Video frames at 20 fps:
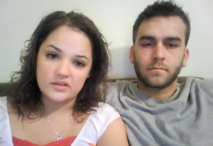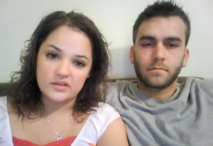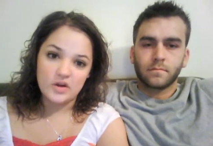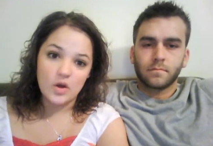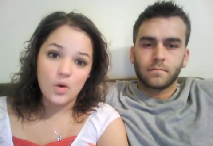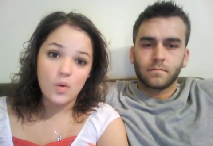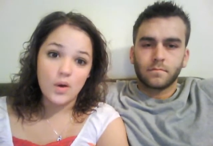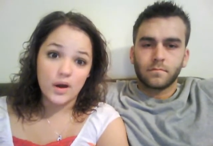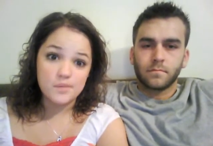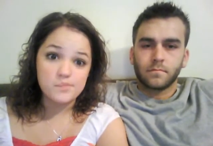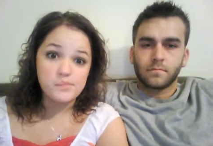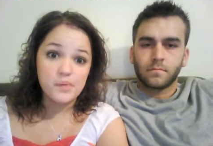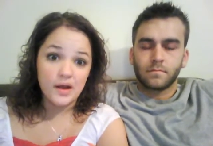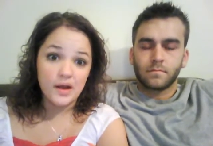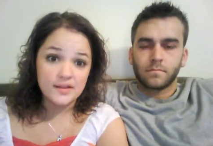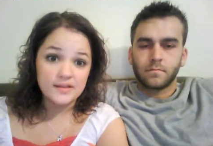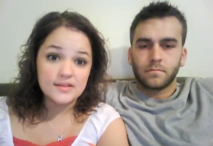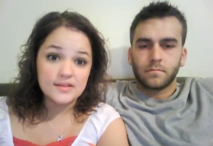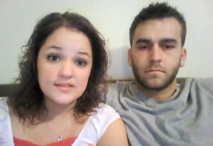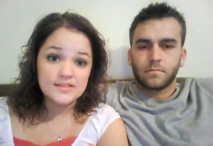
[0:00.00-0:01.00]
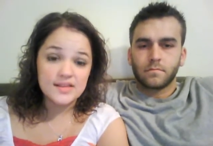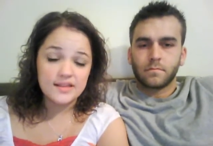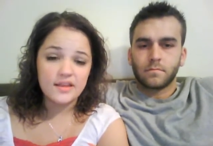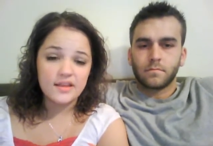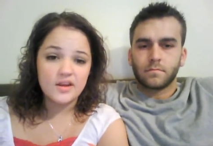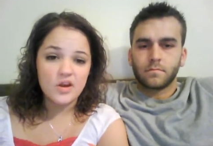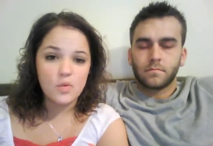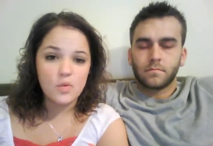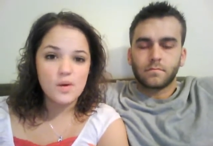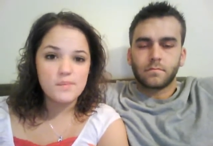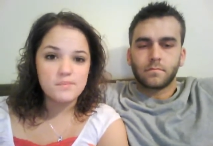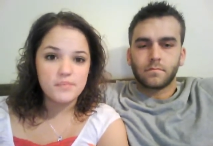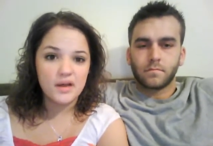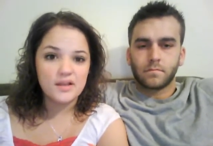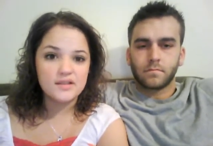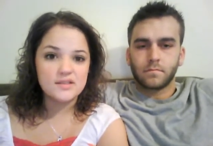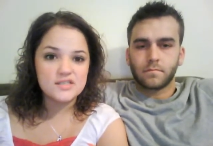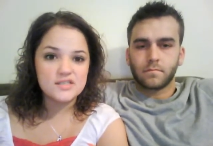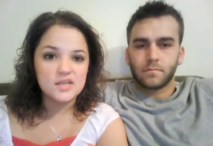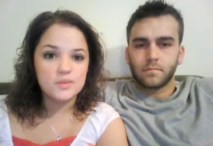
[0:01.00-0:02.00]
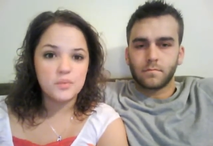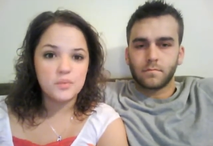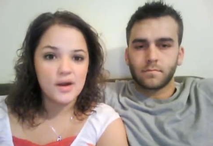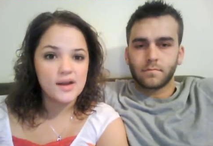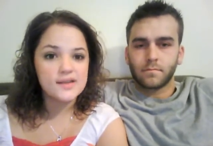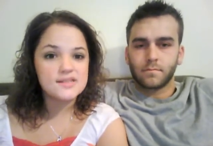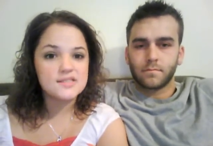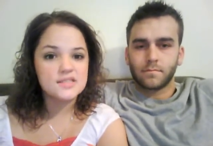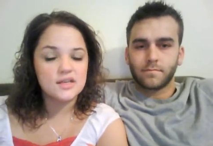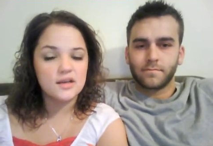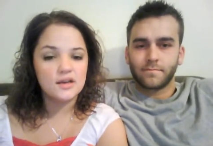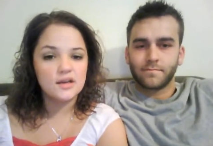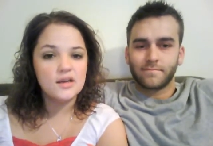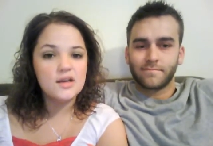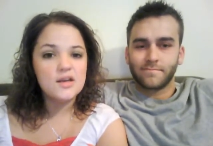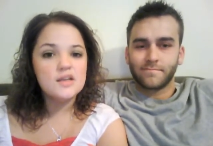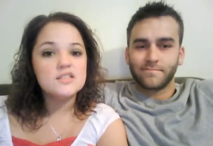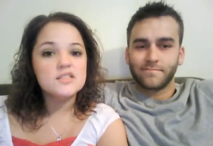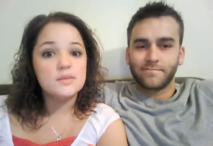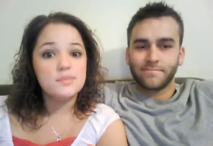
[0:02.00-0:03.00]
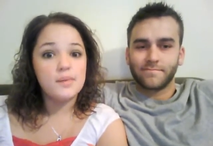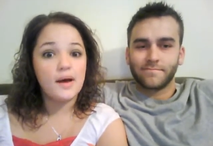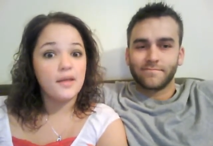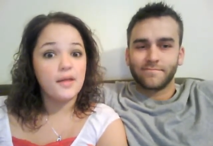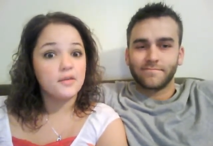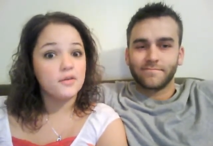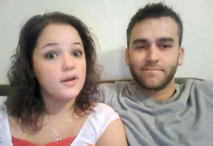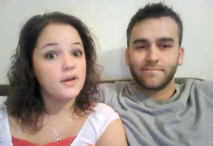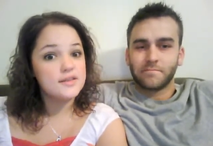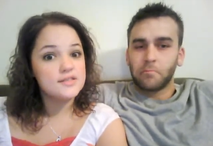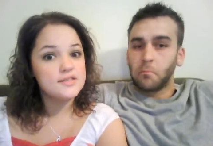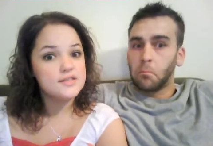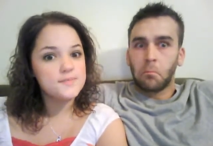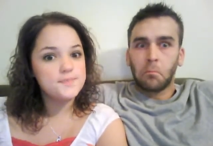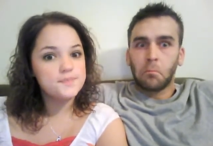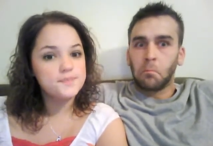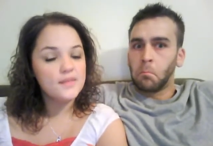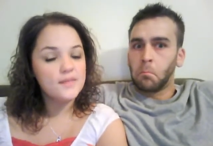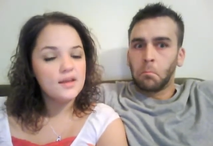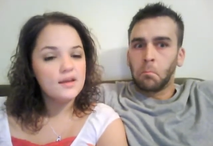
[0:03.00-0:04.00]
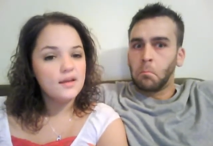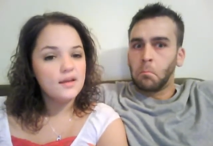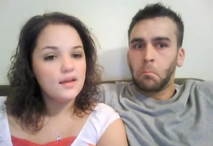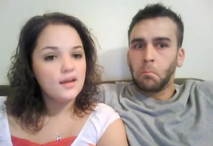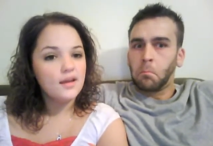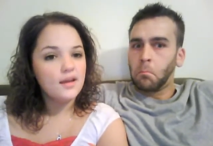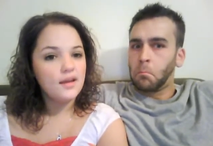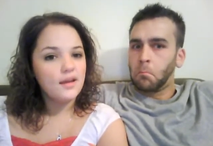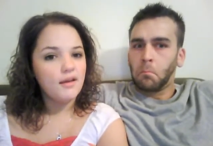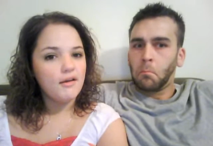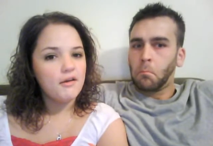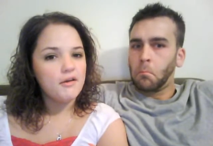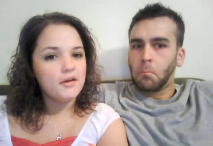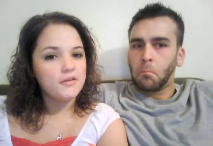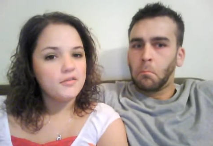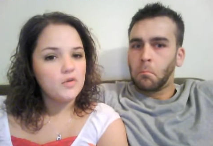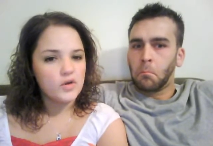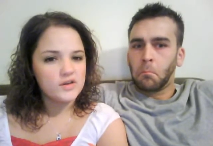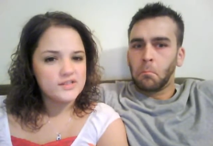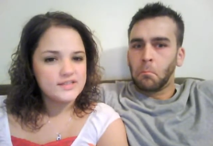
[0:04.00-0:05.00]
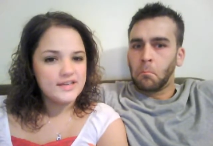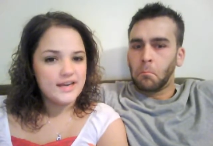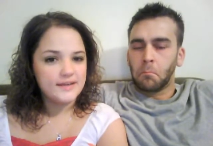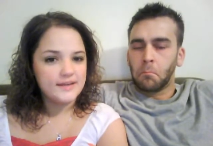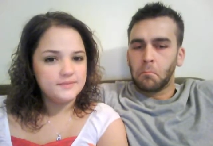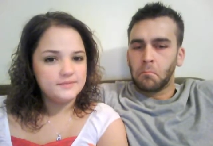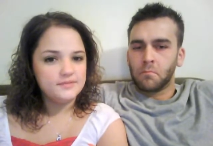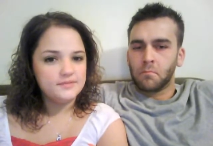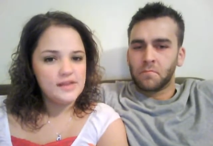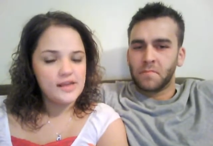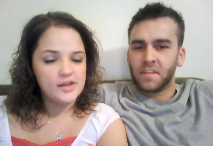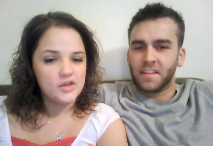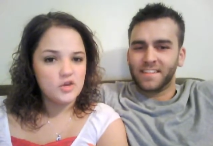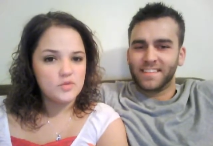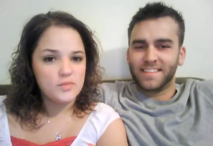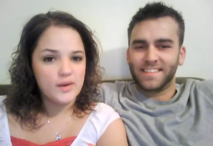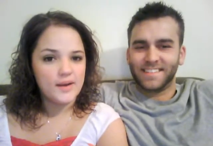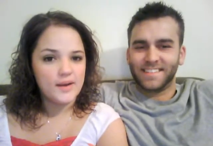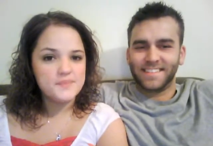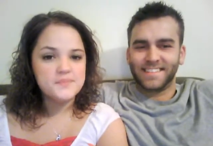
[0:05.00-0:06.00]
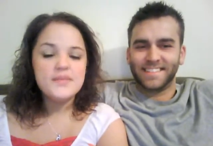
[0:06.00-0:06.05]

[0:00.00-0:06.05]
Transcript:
Speaker 1: know our buttons and they know what buttons to press to to bother us of course not not you brad